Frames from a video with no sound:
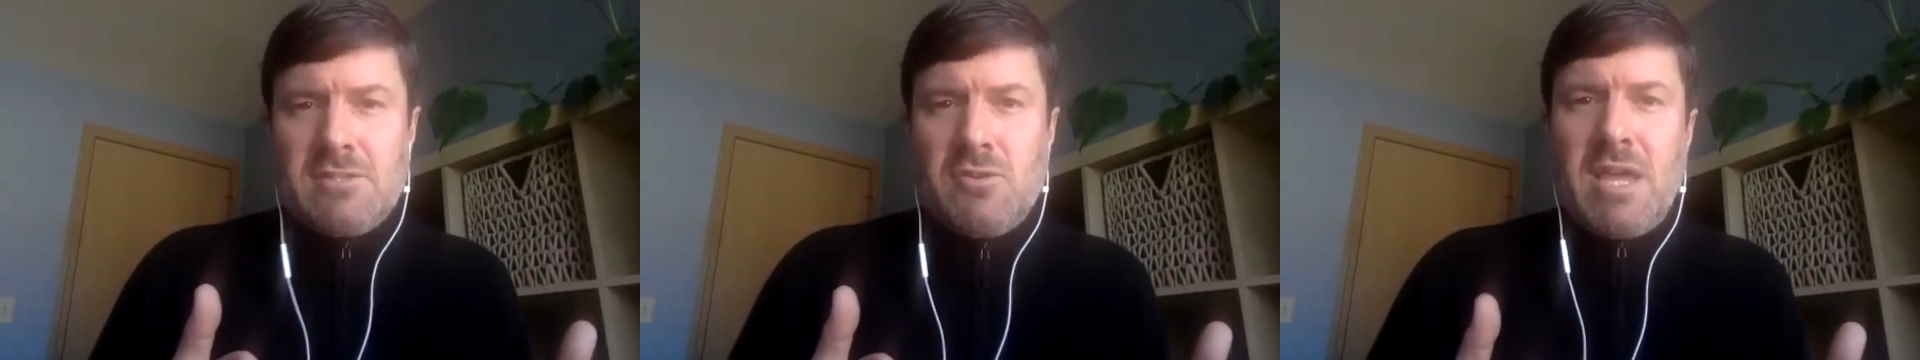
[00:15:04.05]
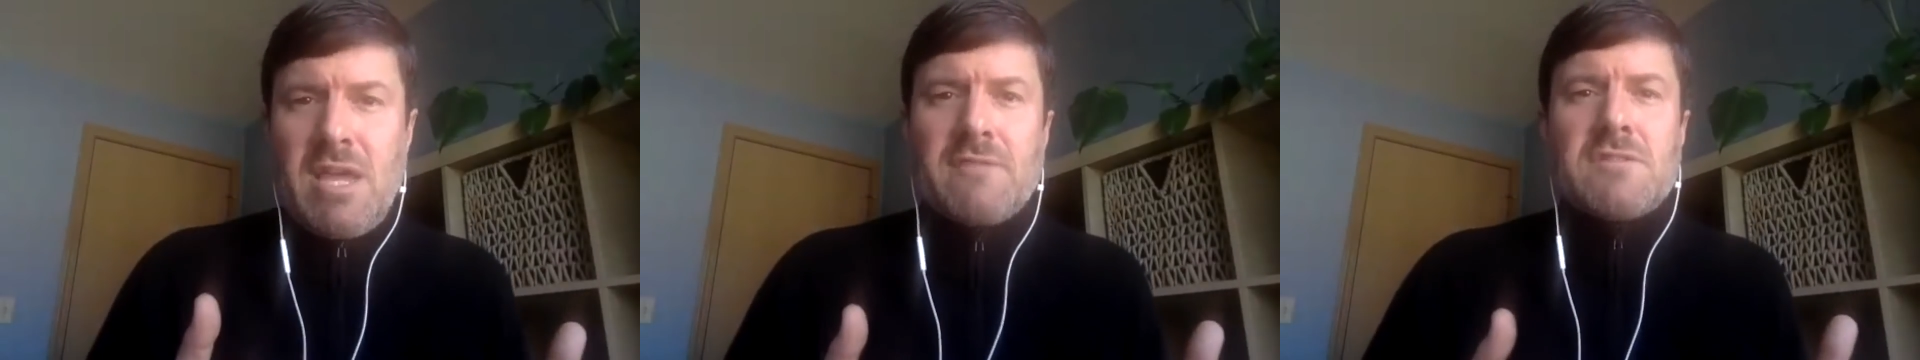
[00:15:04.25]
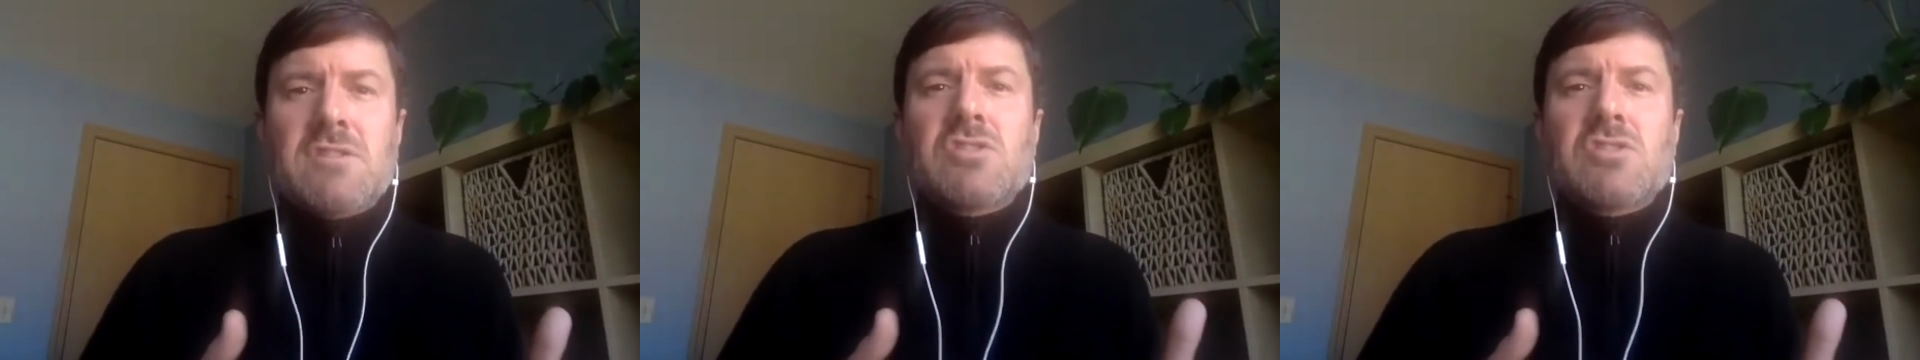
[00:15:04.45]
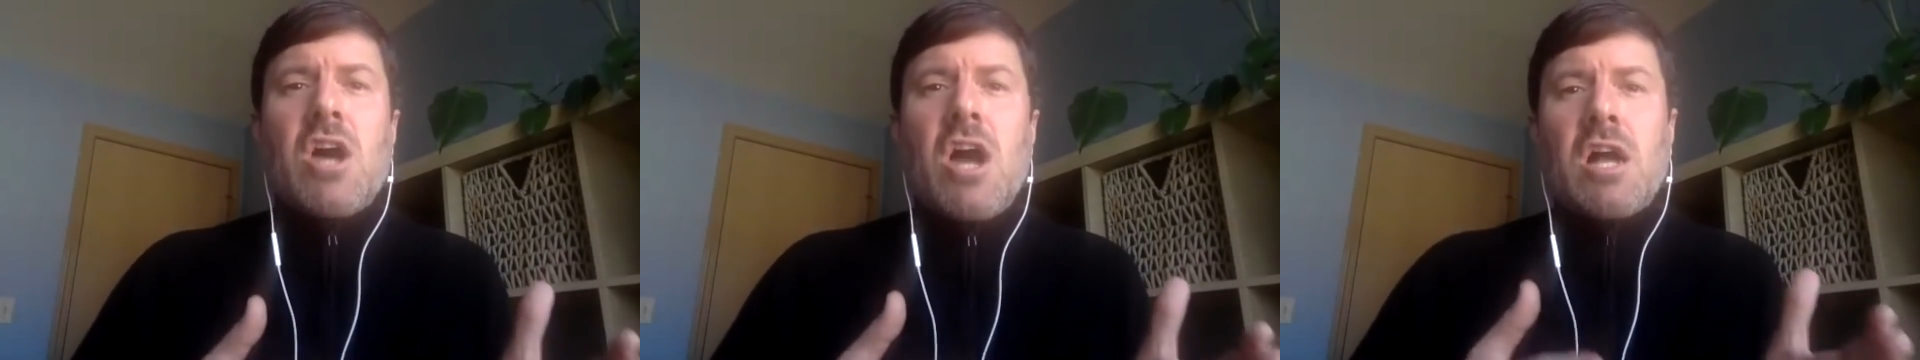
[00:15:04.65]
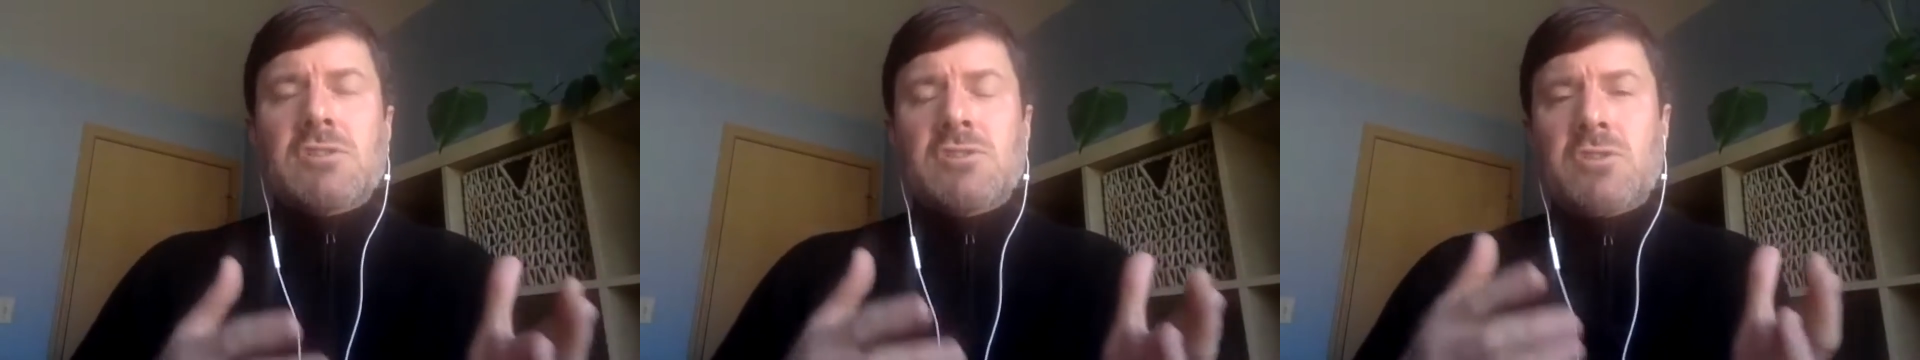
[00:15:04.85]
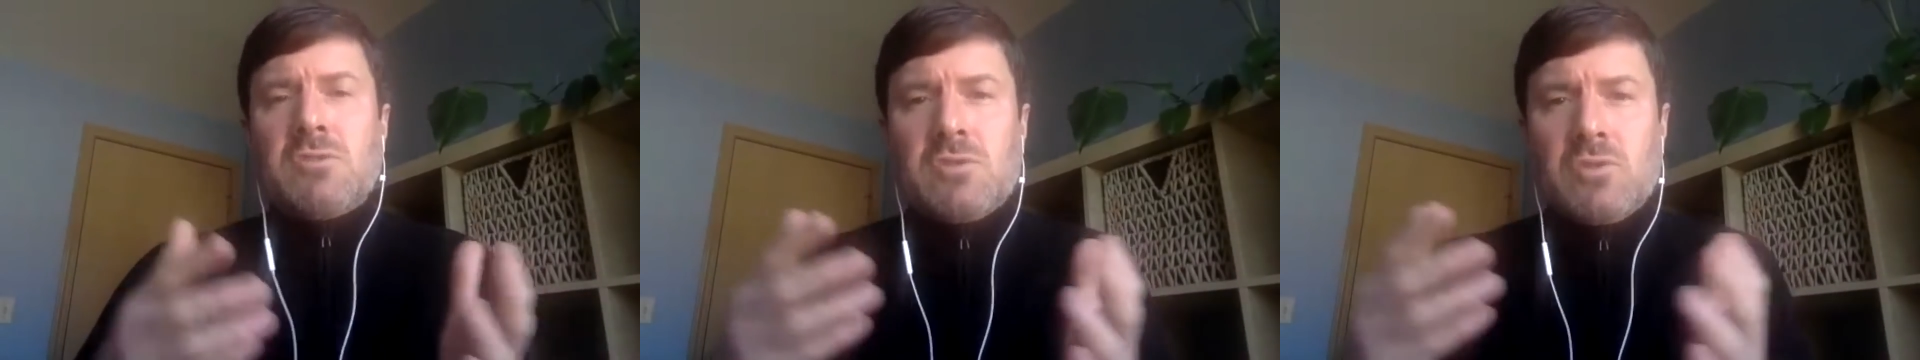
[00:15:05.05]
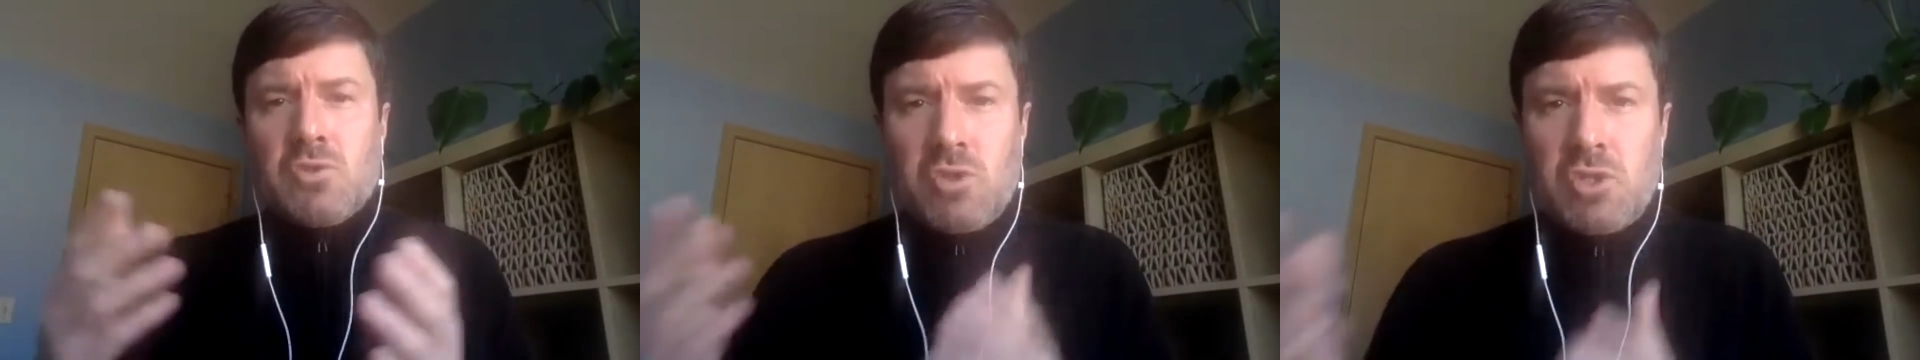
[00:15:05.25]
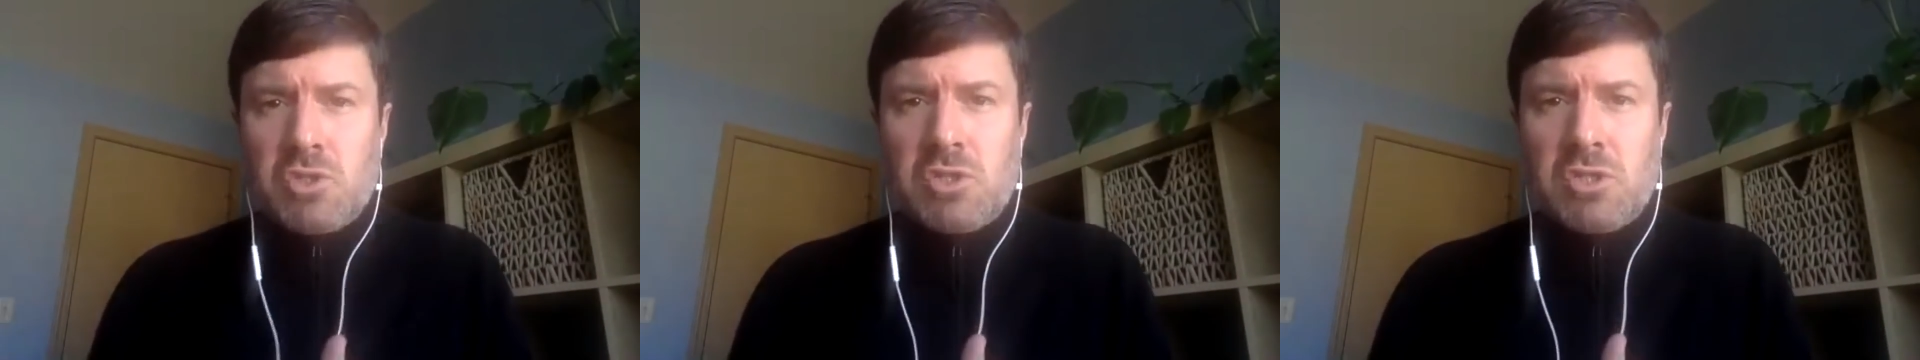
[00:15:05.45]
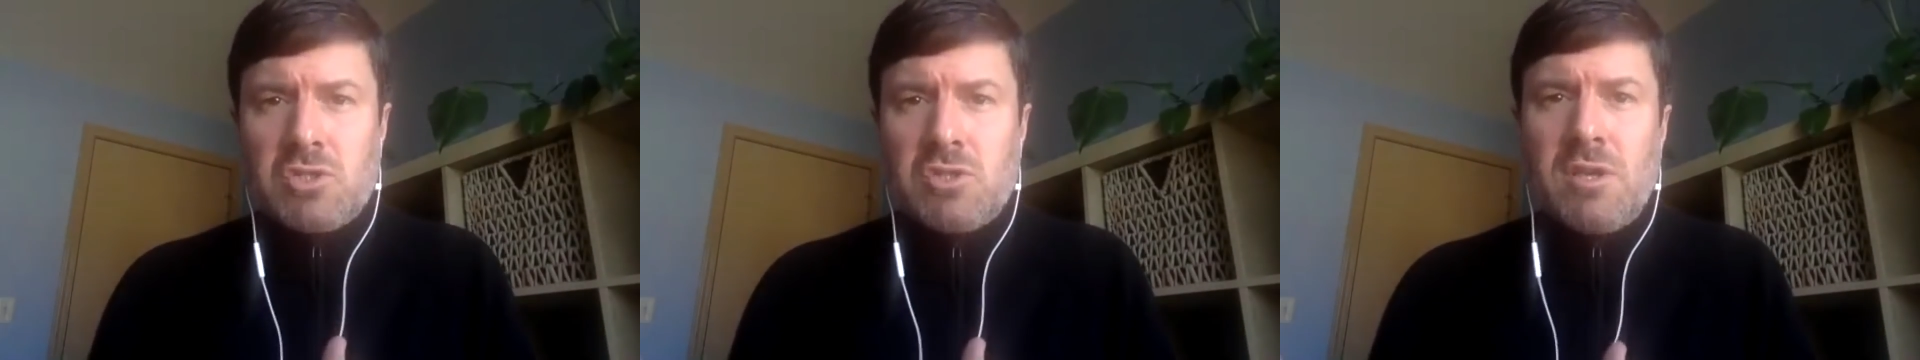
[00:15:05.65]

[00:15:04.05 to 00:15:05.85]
You have to talk to a nutritionist.